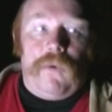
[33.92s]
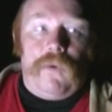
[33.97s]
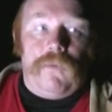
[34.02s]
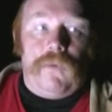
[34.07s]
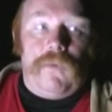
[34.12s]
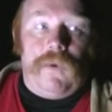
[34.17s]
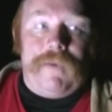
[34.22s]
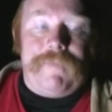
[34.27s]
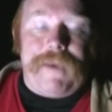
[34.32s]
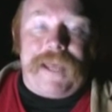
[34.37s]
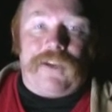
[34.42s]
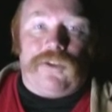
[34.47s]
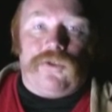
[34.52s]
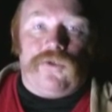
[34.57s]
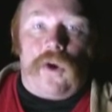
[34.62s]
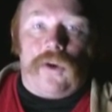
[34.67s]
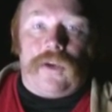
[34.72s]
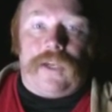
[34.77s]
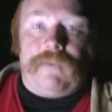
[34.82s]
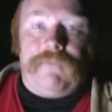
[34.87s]
What about a
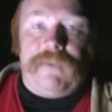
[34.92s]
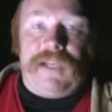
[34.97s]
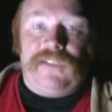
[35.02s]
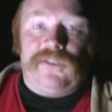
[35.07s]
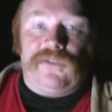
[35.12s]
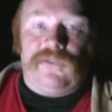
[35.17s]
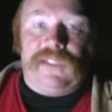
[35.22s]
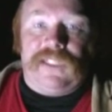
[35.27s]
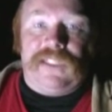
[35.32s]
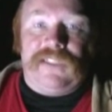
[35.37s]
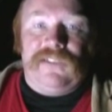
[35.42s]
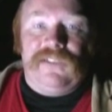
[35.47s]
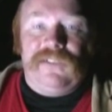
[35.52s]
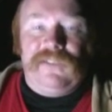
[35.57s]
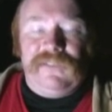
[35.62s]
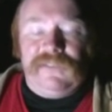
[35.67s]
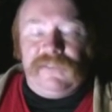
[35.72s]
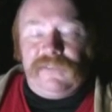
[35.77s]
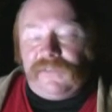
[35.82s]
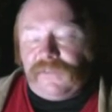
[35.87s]
crockumentary?
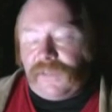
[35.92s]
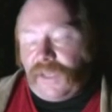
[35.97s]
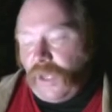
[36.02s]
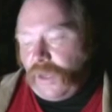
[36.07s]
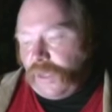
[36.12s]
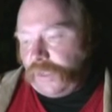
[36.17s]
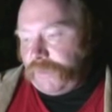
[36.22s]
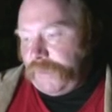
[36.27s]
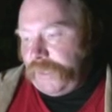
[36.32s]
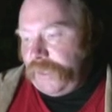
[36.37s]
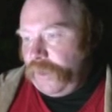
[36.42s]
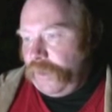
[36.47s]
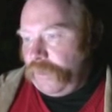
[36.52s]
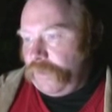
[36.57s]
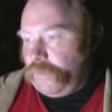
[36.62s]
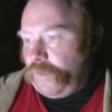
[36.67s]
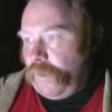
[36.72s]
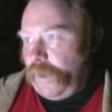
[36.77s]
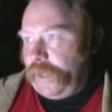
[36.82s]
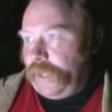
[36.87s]
Close, but
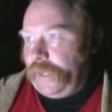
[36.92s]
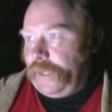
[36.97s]
not quite